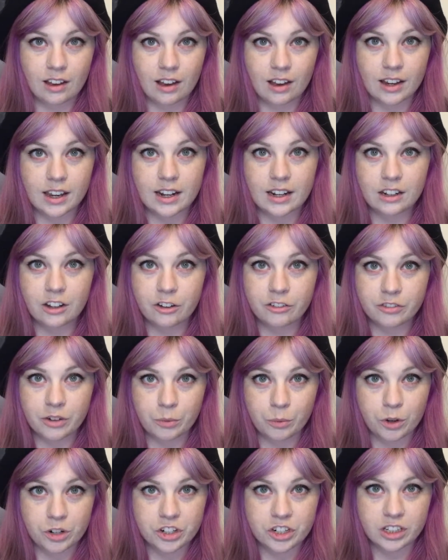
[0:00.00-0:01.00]
I had a lot of
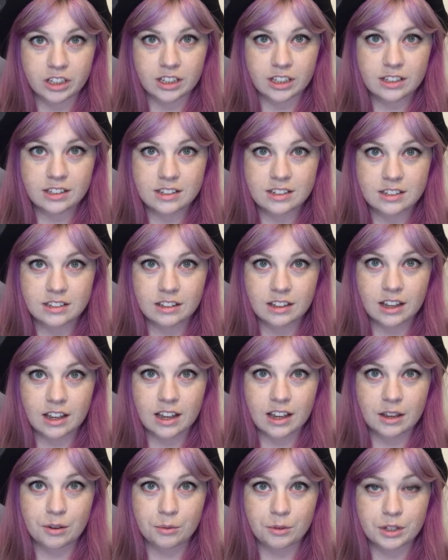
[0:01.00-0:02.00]
fun watching this.
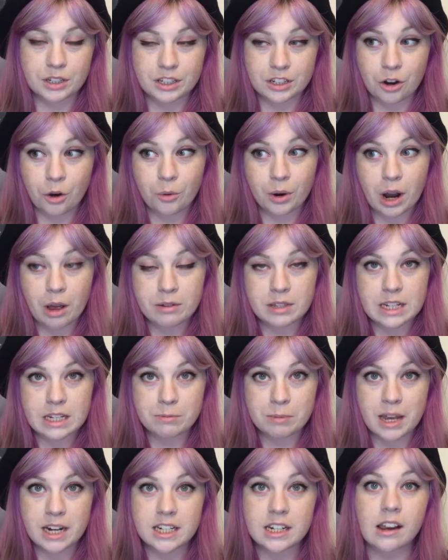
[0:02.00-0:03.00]
It was not what I was
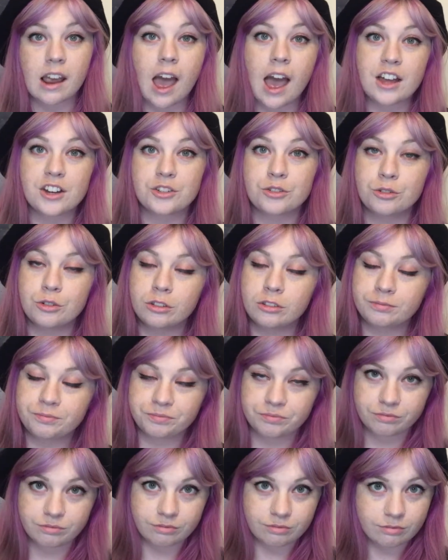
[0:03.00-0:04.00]
expecting at all,
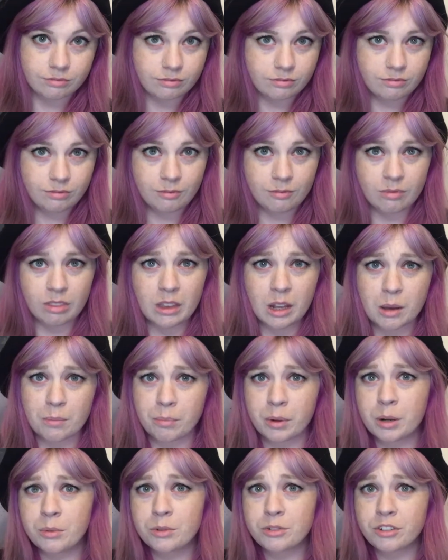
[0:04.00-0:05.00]

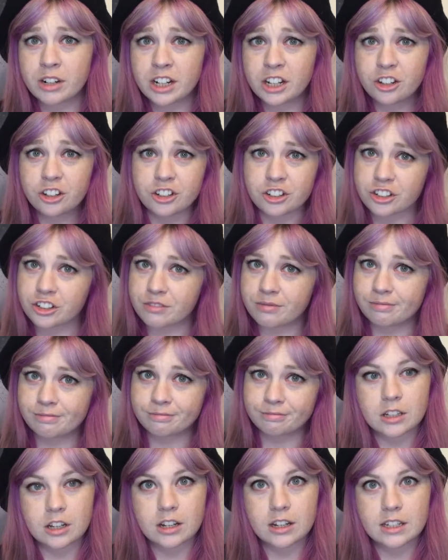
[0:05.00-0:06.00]
but it was really good.
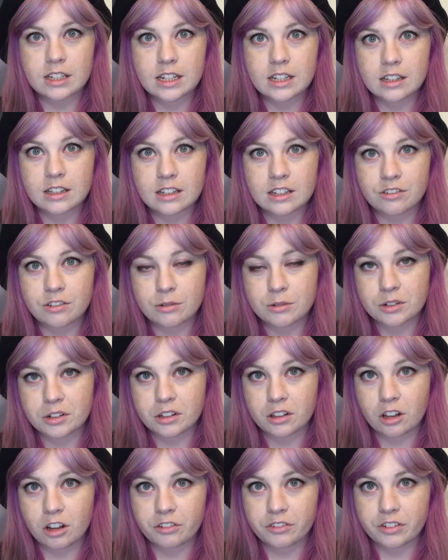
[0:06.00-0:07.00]
So you can see that this film took
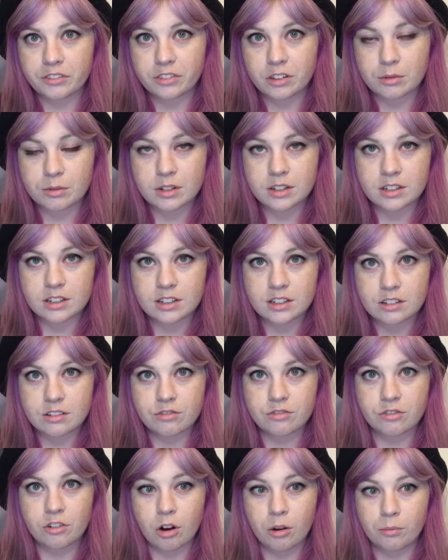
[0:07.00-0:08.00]
a lot of influence
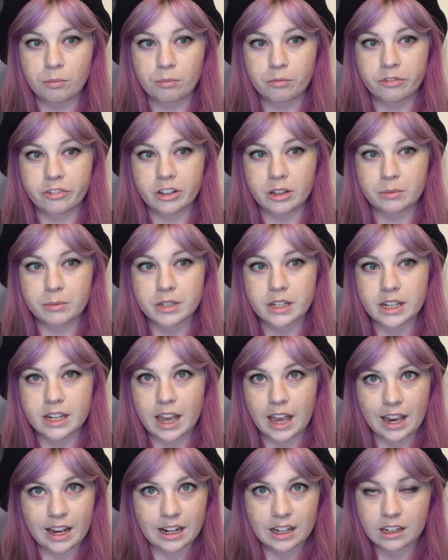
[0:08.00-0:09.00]
from films
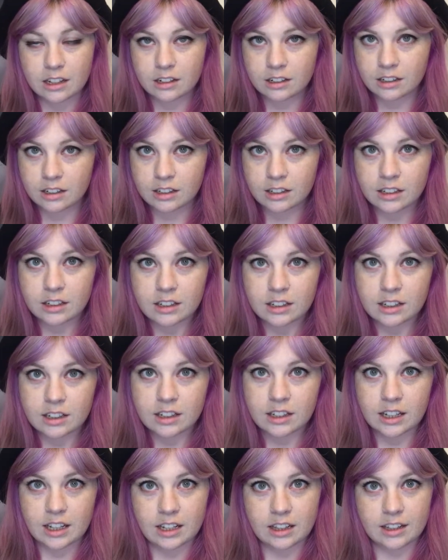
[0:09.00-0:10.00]
like Alien,
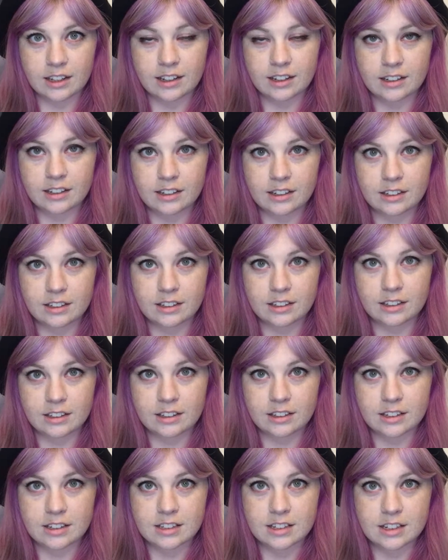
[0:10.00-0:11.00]
in that
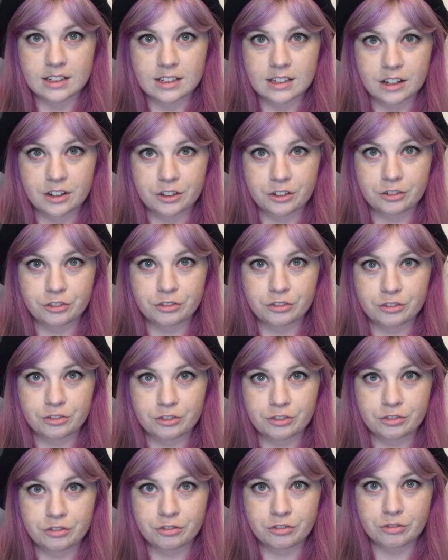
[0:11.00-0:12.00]
there's this kind of
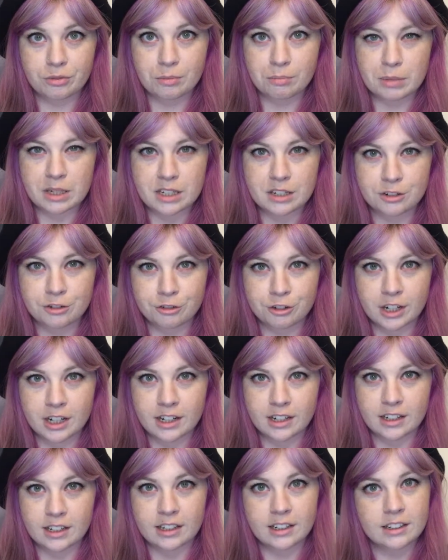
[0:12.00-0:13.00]

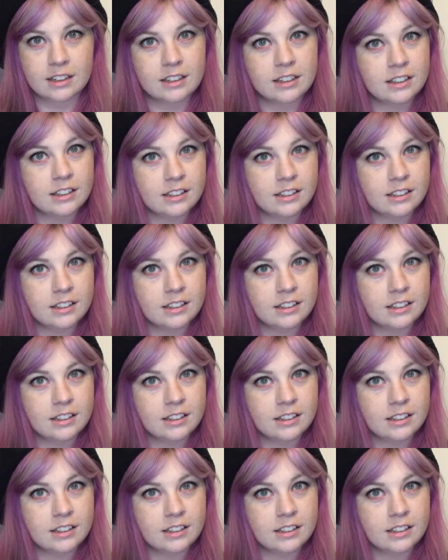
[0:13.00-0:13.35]
mystery